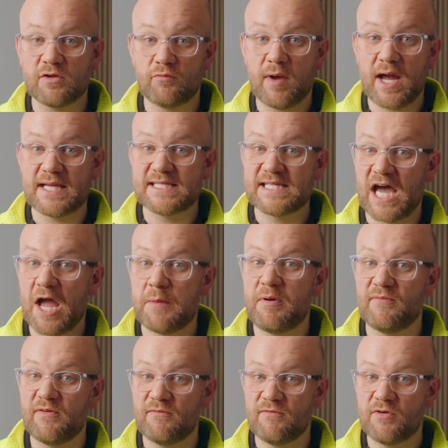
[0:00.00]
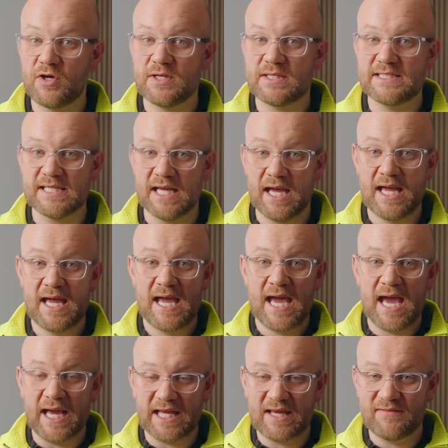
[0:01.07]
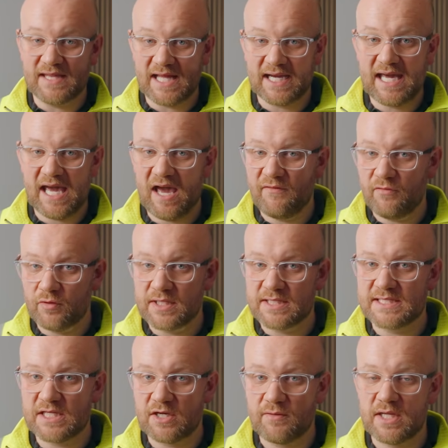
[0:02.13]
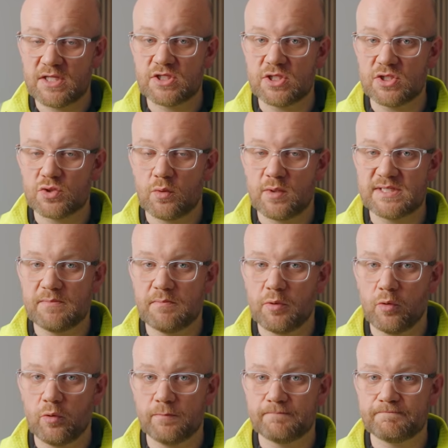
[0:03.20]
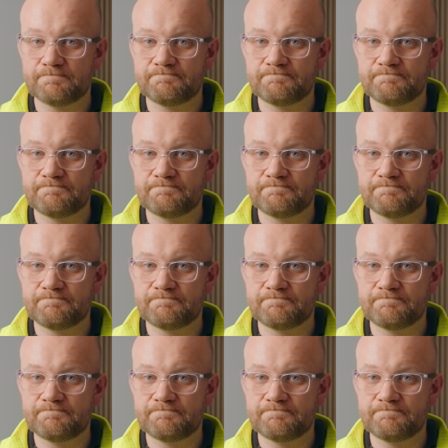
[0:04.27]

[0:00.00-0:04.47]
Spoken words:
the right type of inverter and giving that careful consideration is always important.